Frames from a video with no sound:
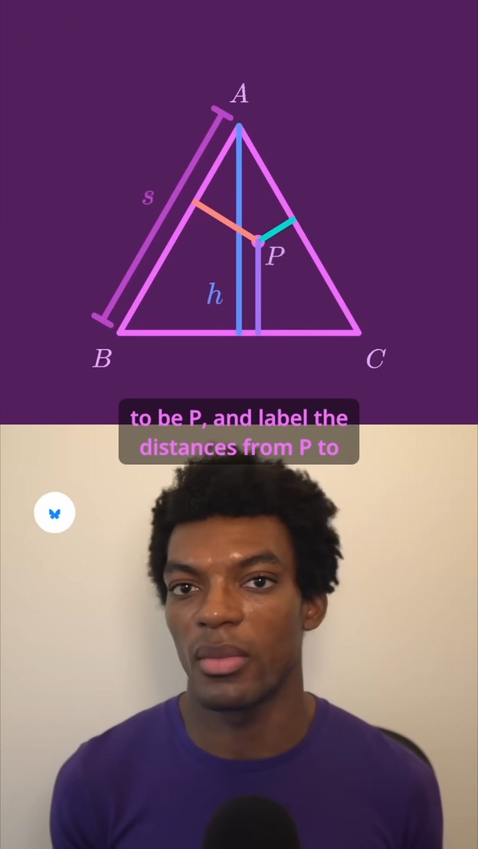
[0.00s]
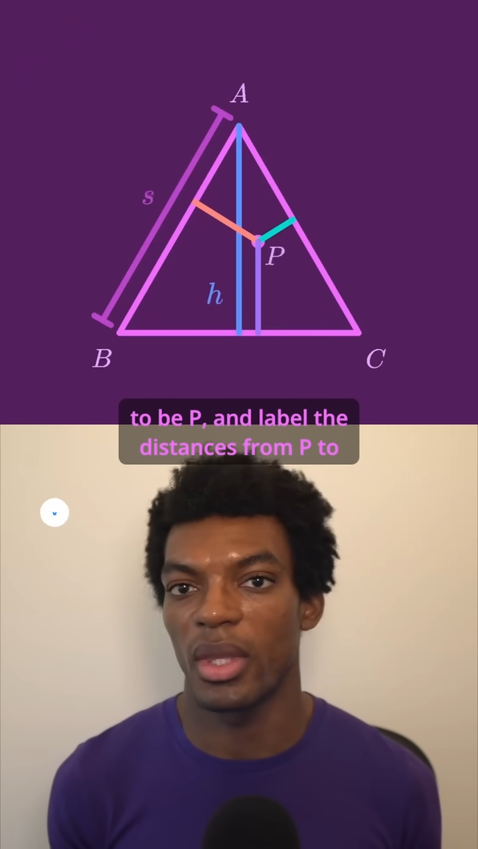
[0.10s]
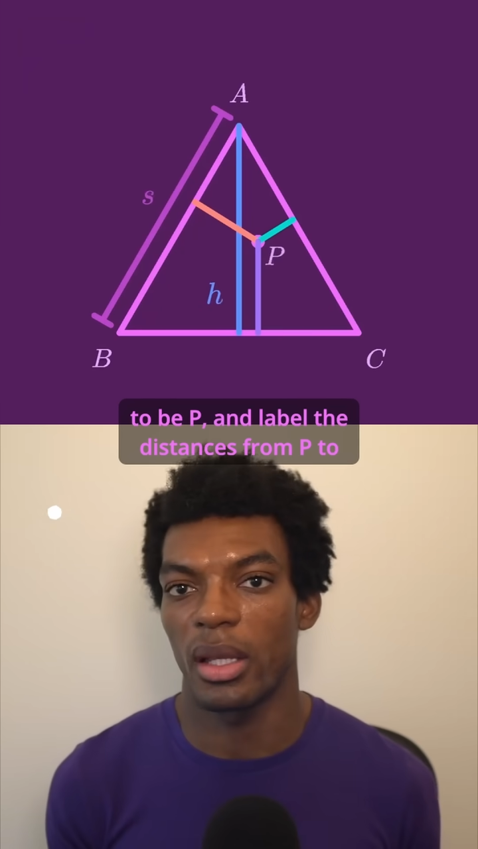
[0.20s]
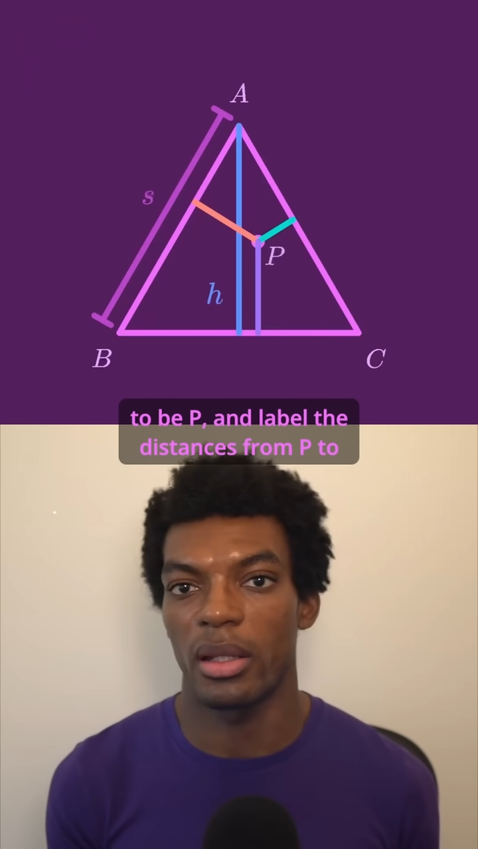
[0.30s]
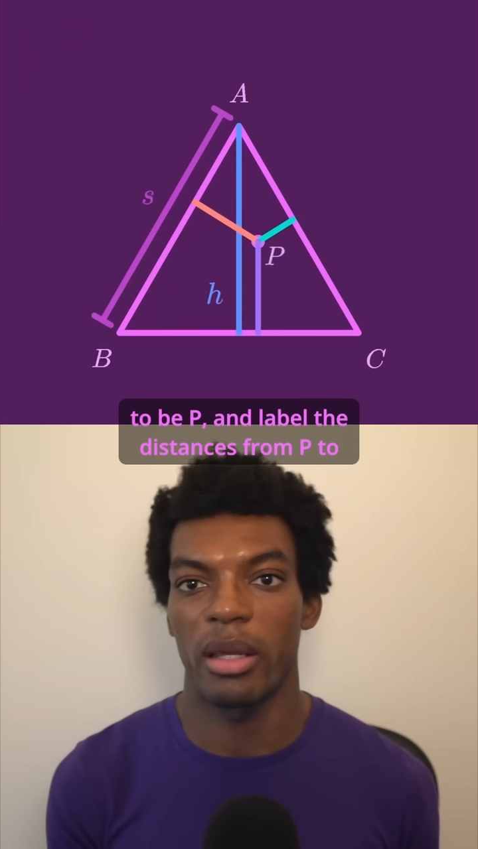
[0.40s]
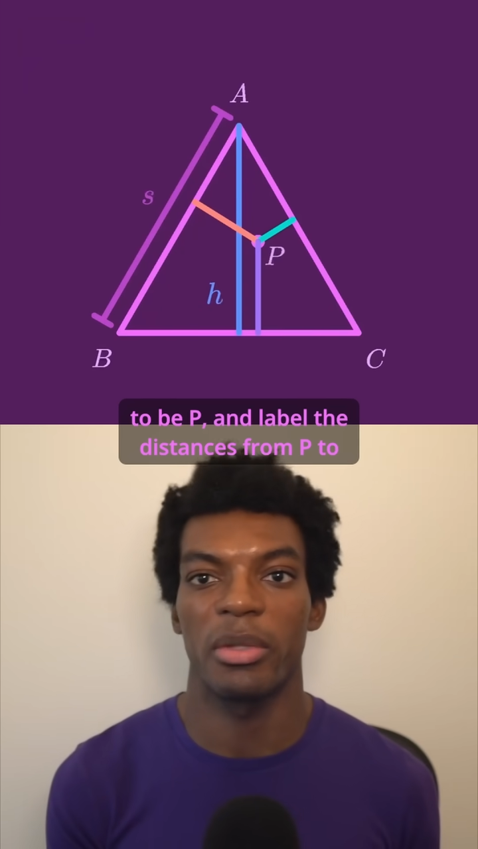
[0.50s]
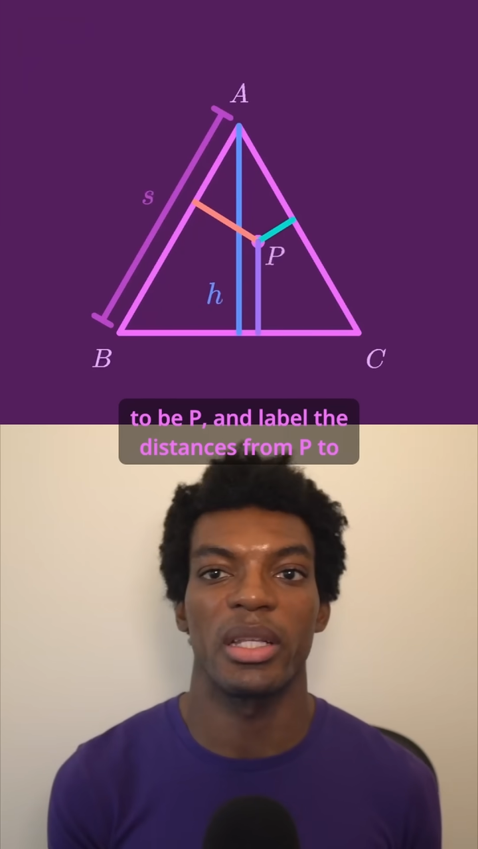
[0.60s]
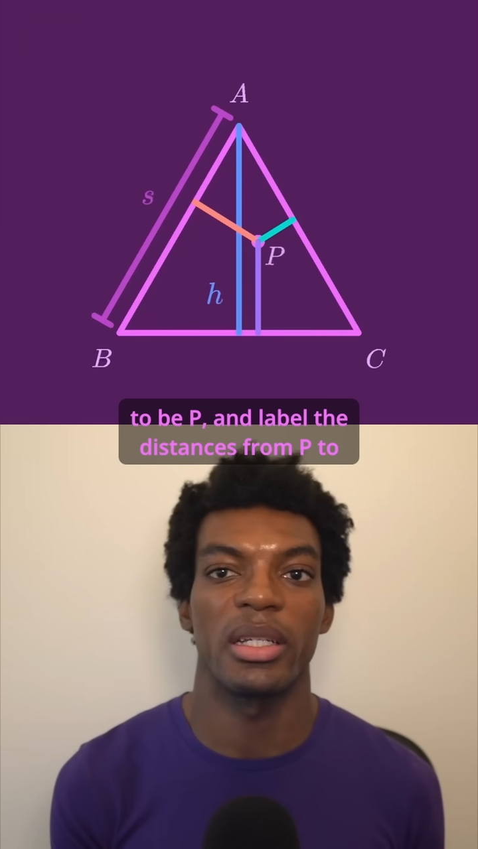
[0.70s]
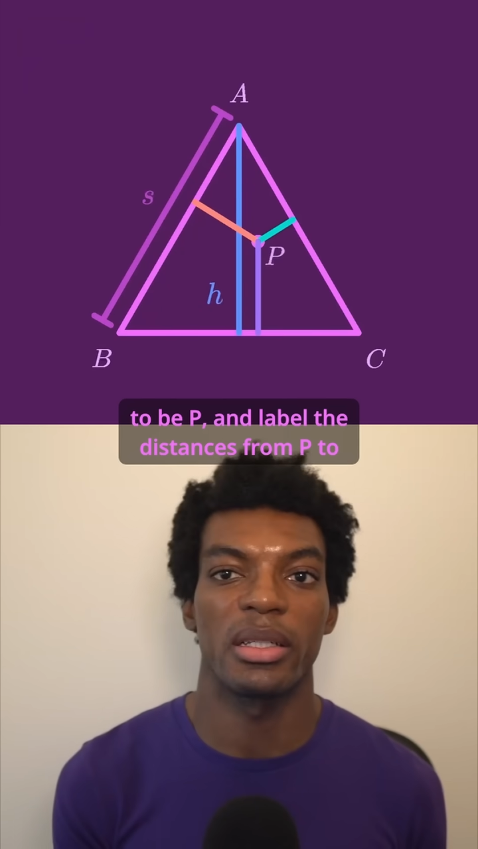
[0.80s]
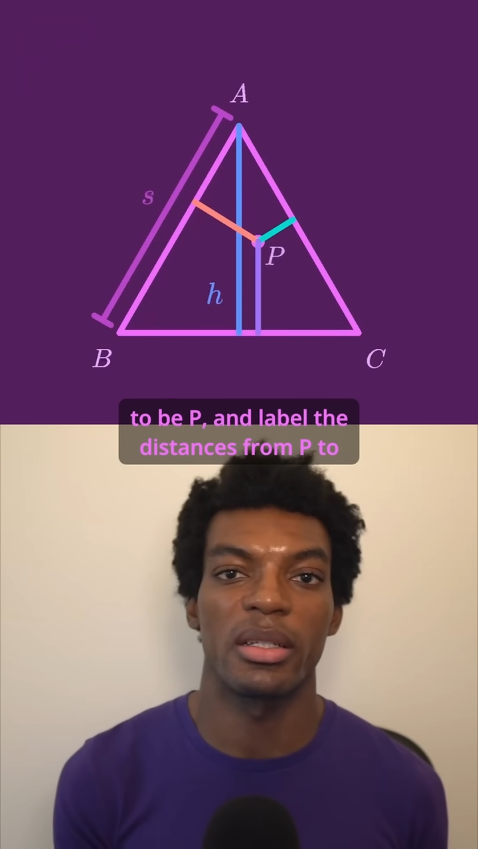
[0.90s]
and label the
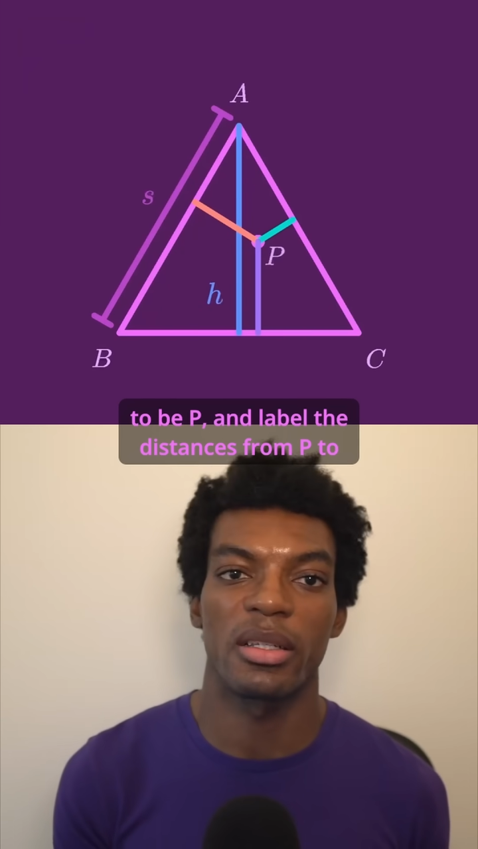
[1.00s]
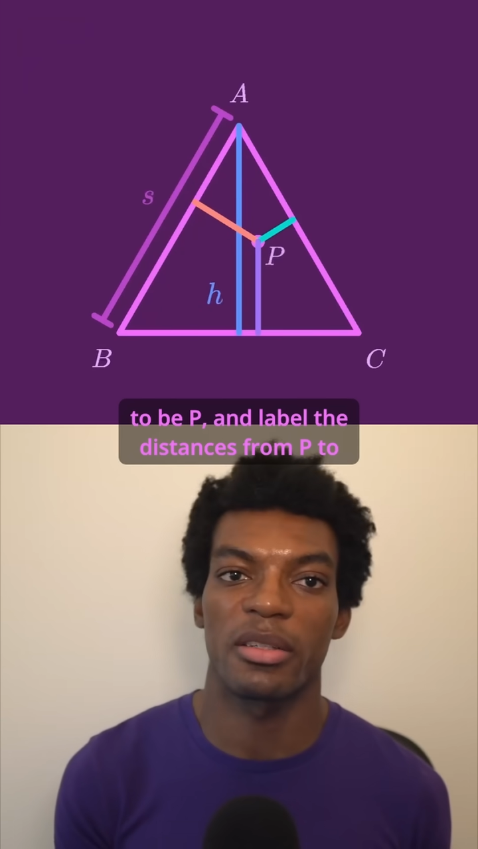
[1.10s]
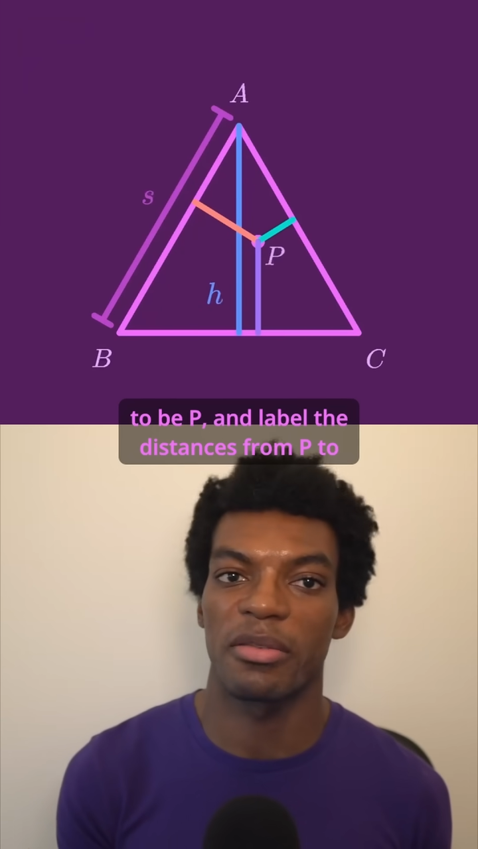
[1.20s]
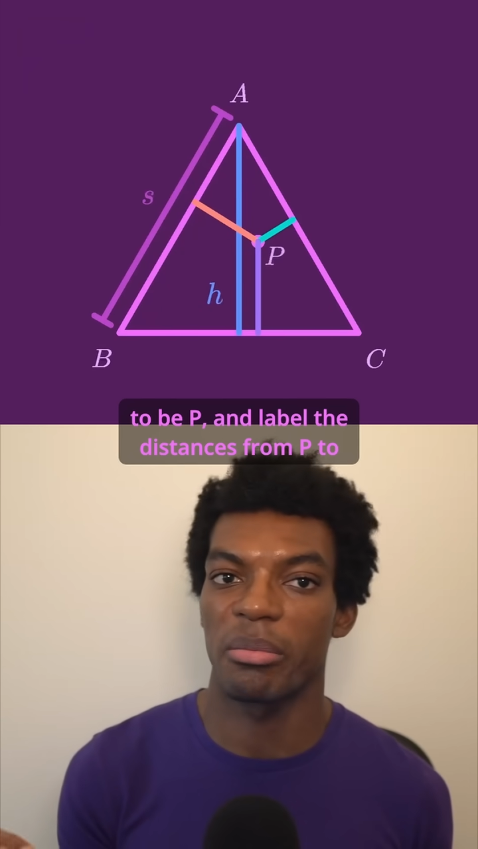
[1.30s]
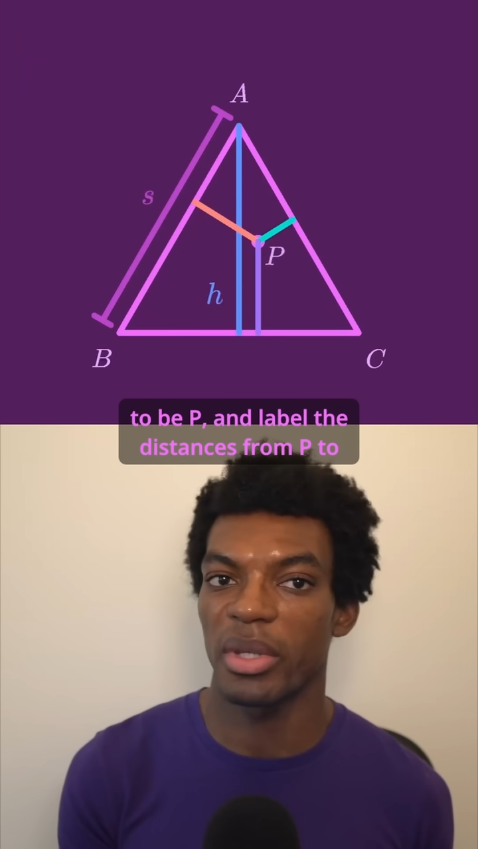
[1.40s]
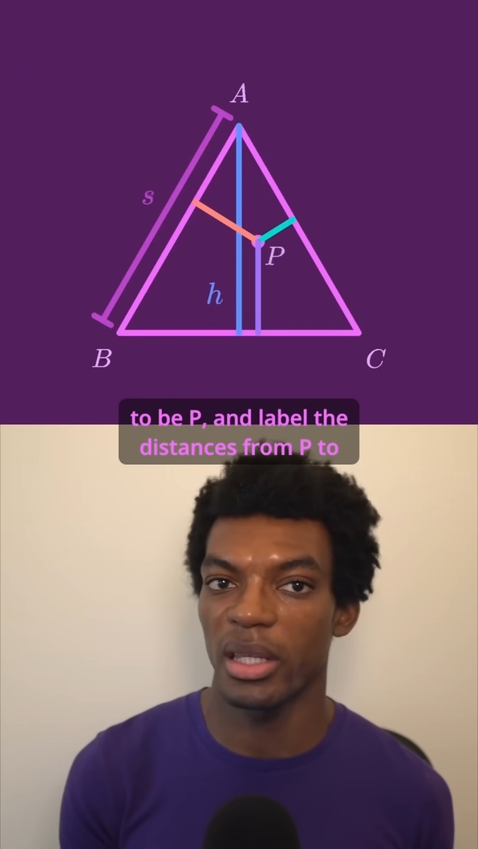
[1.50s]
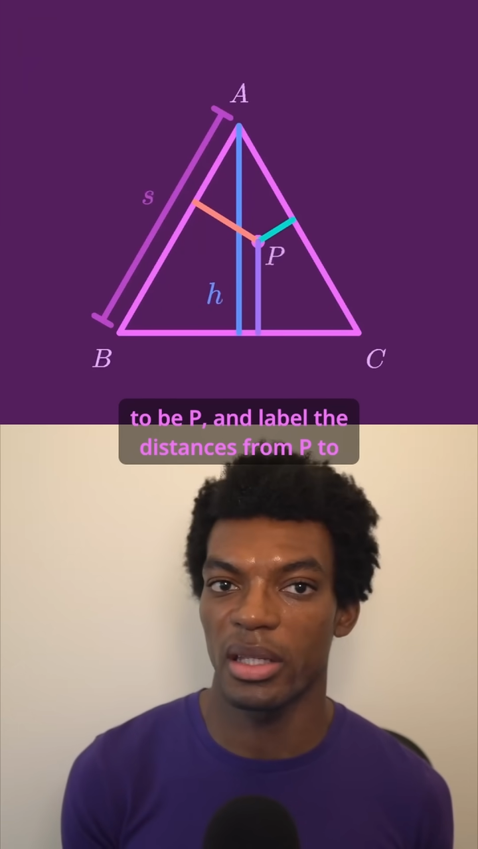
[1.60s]
distances from P